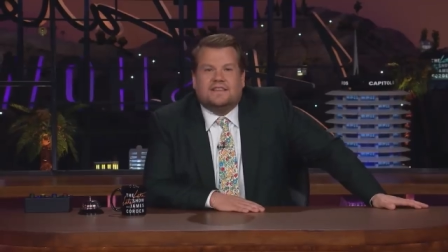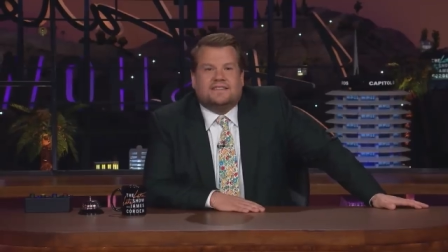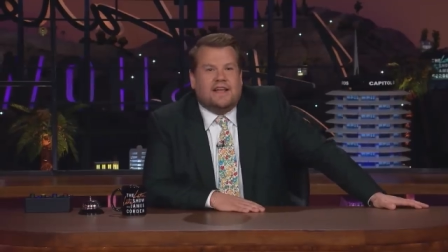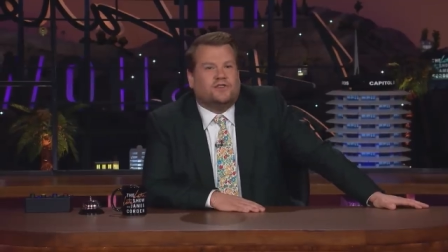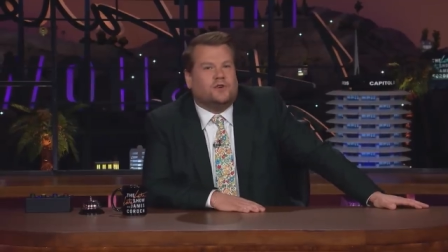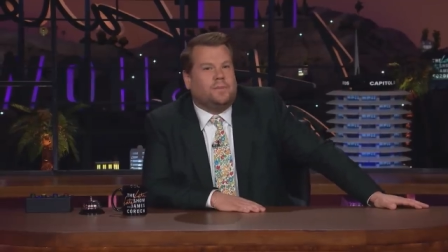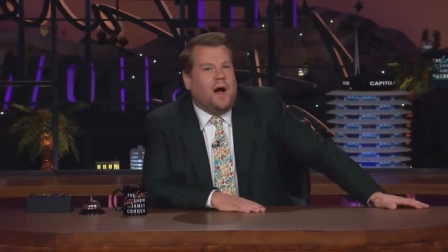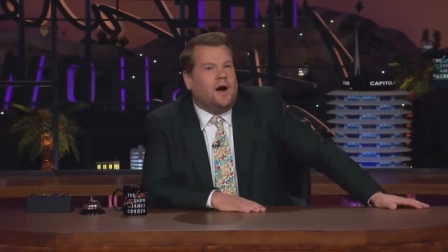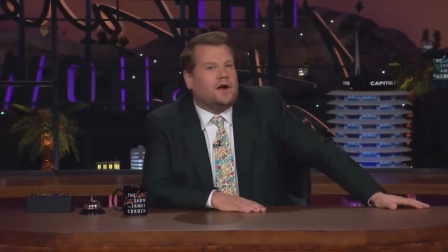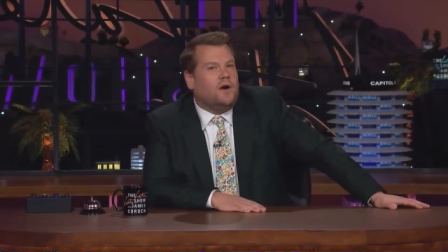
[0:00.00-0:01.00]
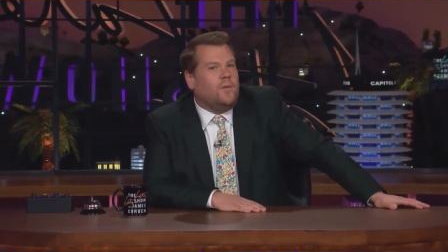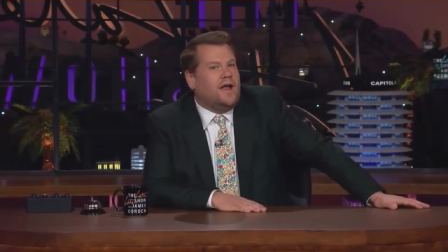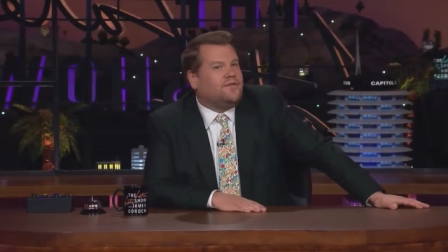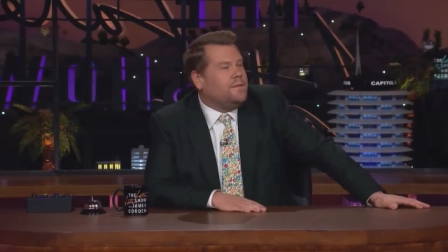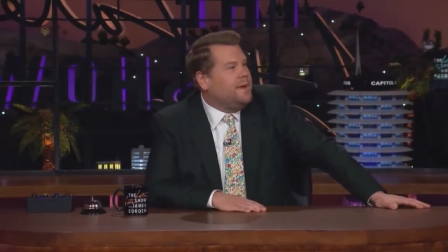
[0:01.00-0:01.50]
in Central Park
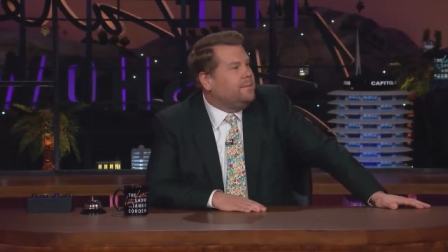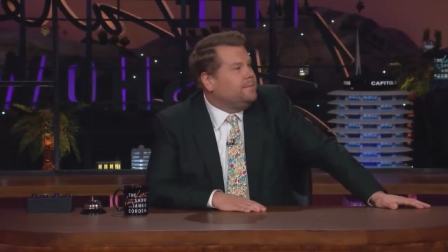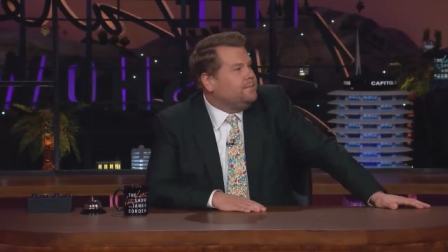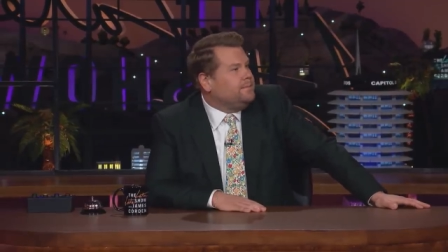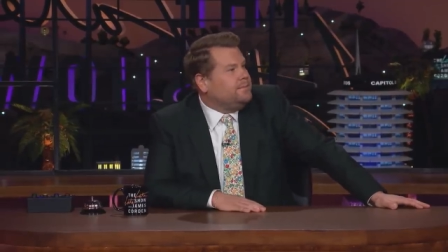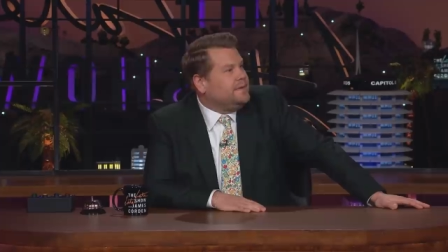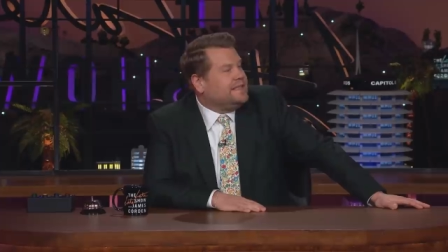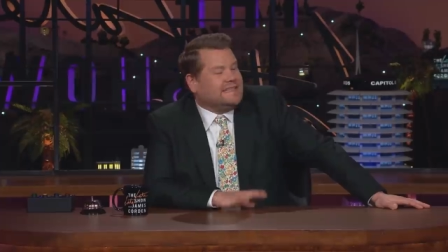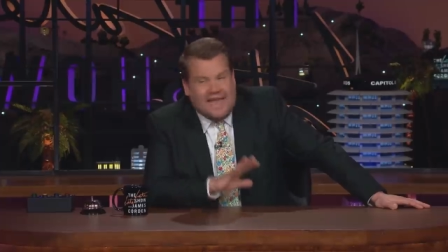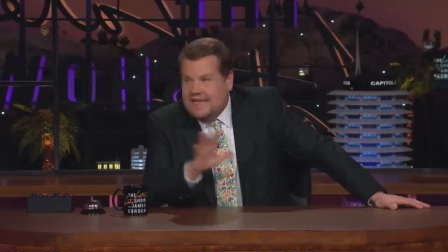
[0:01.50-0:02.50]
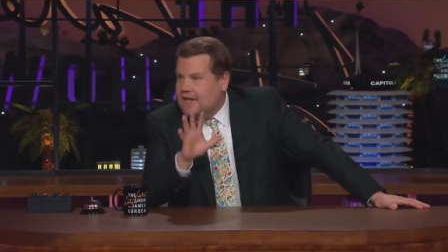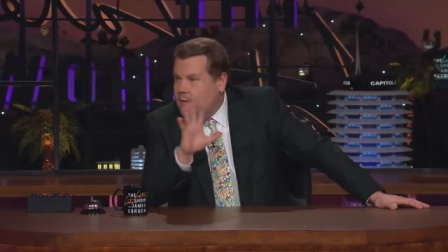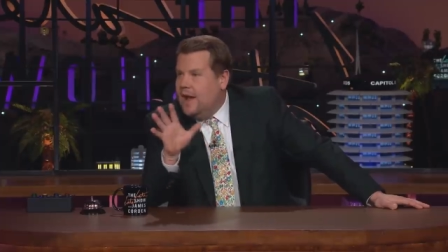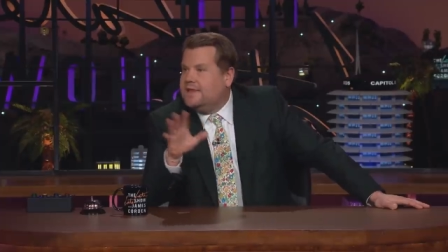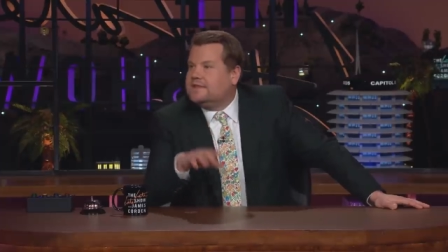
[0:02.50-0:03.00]
away from him. They're taking
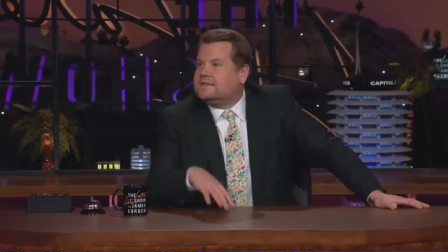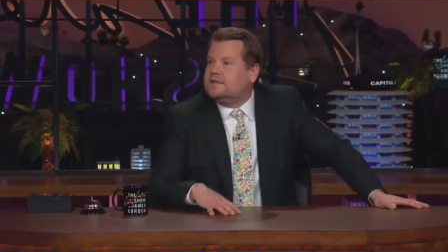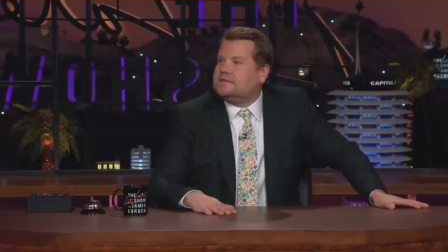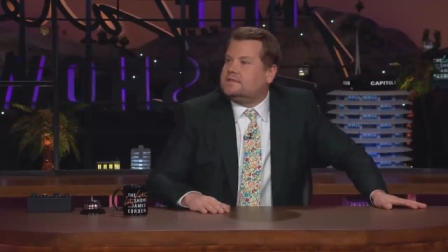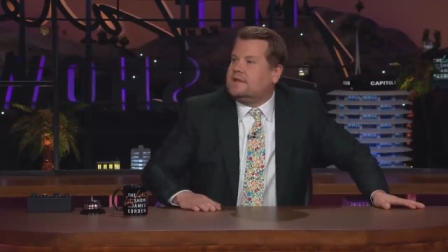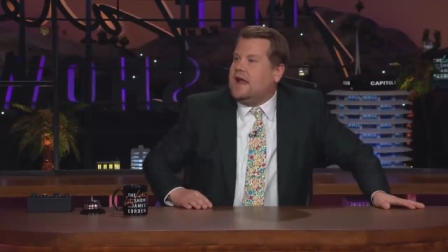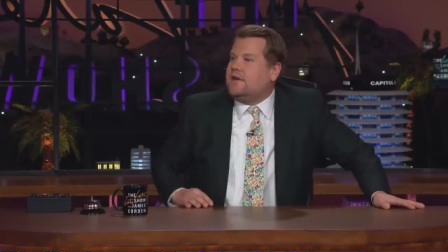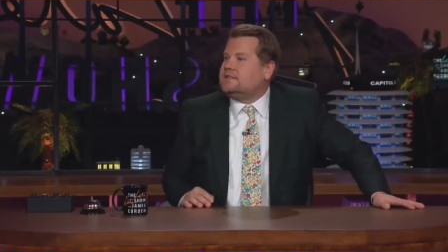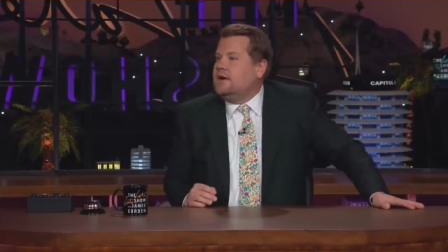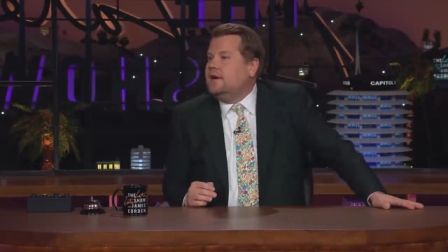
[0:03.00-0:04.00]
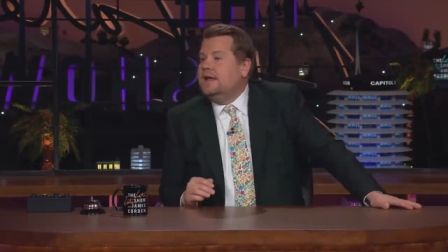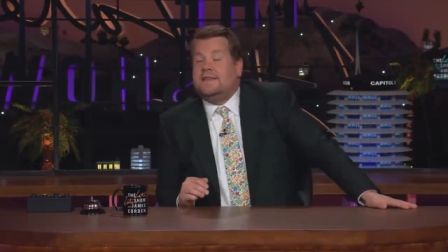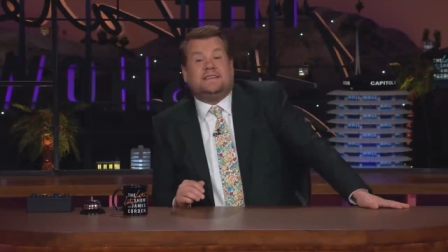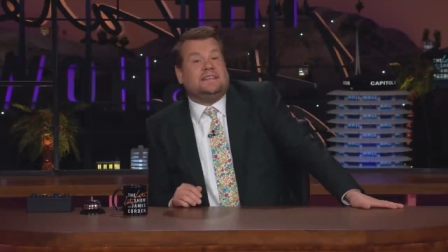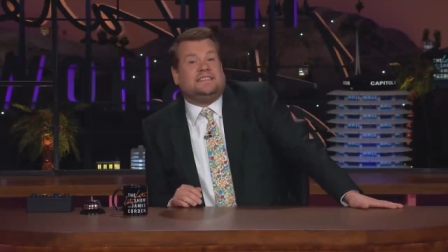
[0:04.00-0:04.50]
away the, the, the carousel.
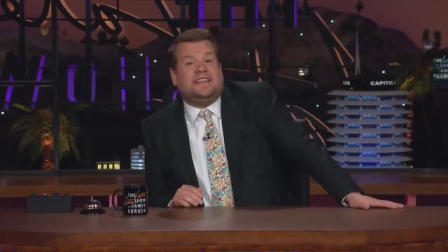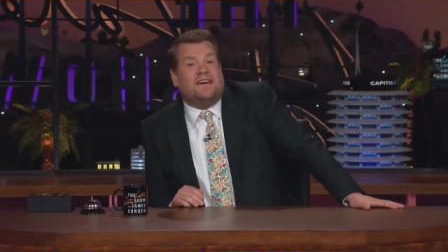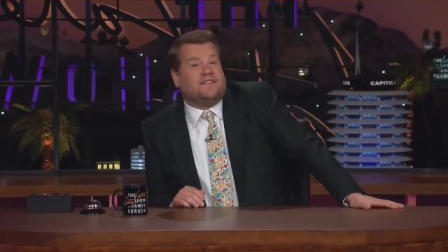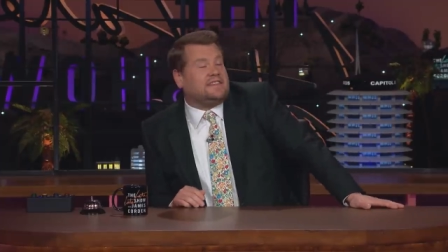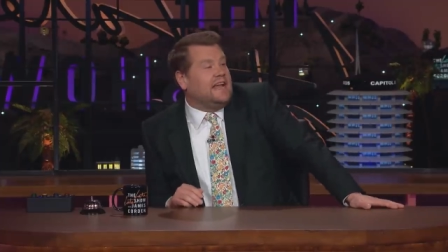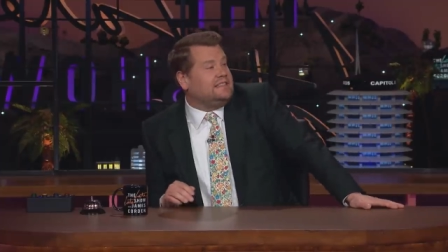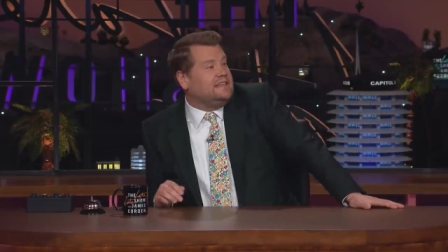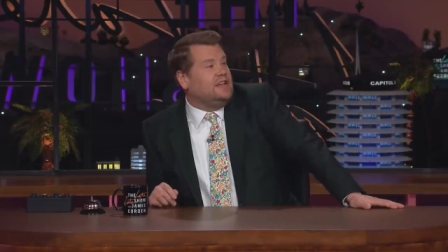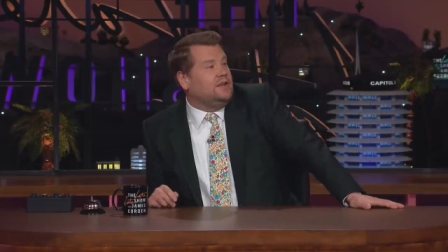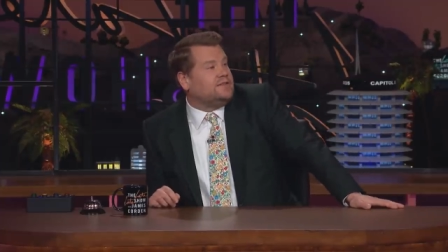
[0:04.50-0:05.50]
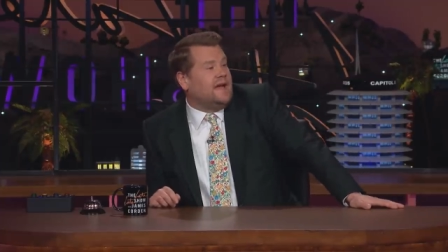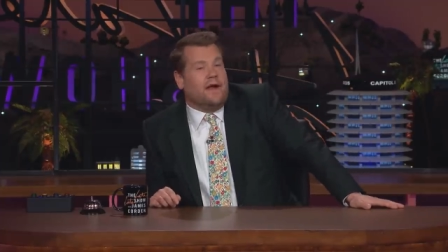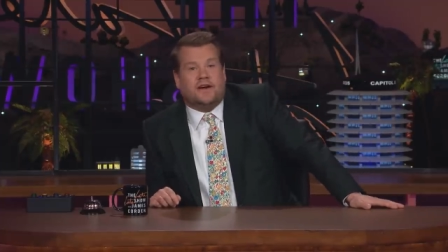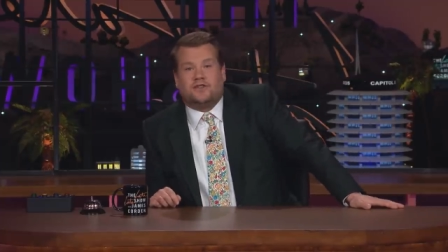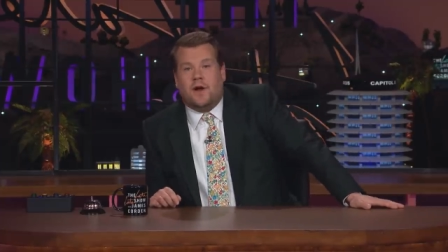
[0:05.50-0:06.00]
This is devastating news for
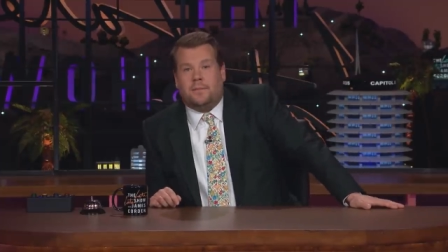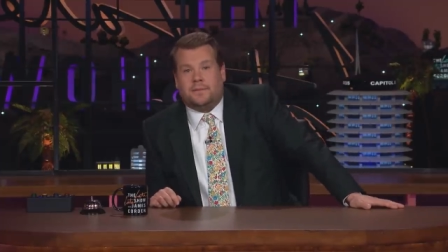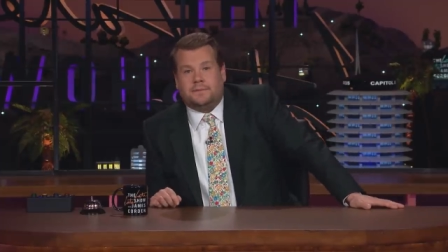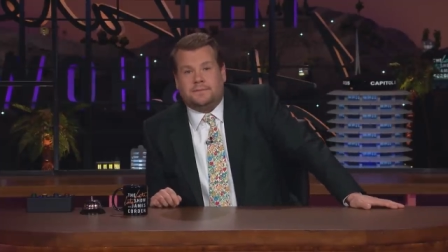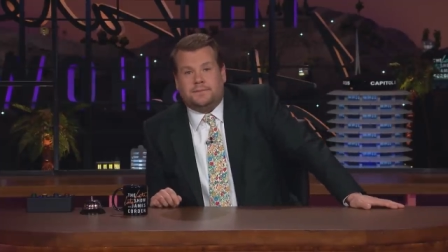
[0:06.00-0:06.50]
Eric Trump.